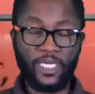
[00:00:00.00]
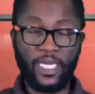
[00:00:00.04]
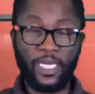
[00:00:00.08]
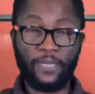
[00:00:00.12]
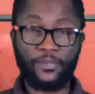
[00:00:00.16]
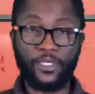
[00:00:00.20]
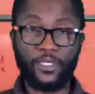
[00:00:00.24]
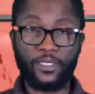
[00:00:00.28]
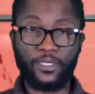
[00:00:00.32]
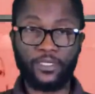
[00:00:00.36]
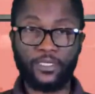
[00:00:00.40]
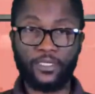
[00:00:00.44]

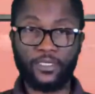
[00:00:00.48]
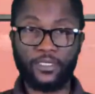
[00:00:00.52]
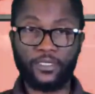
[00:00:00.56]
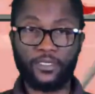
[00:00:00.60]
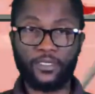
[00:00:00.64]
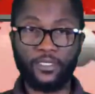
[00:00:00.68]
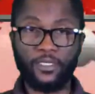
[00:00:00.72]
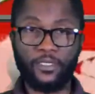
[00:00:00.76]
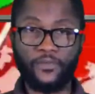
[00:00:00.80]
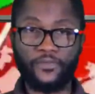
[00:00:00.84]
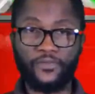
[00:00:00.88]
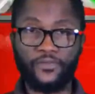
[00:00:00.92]

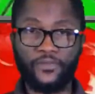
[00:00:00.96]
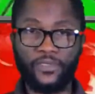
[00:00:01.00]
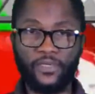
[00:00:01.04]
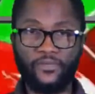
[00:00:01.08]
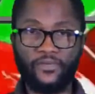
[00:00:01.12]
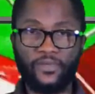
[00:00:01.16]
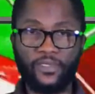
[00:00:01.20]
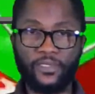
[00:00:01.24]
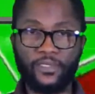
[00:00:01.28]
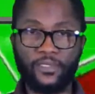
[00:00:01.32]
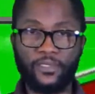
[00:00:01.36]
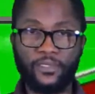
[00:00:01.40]
abductors of
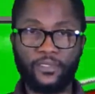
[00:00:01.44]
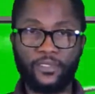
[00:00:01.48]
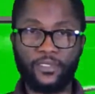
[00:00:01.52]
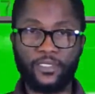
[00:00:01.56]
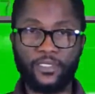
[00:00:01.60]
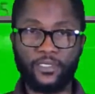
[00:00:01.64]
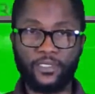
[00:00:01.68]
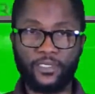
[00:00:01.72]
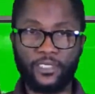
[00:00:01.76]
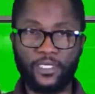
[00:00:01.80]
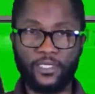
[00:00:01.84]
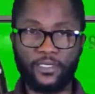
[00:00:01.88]
Reverend
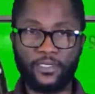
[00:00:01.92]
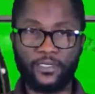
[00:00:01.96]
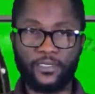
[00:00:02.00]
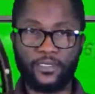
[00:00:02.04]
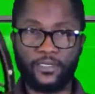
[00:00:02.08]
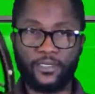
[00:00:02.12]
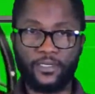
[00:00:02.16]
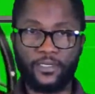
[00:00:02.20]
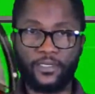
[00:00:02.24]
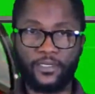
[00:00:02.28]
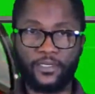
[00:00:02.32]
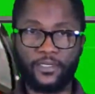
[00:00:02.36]

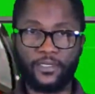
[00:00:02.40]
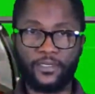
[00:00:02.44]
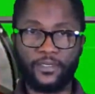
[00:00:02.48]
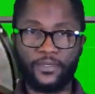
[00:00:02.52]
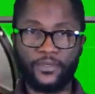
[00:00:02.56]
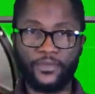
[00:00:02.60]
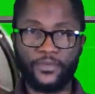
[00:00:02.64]
Sisters.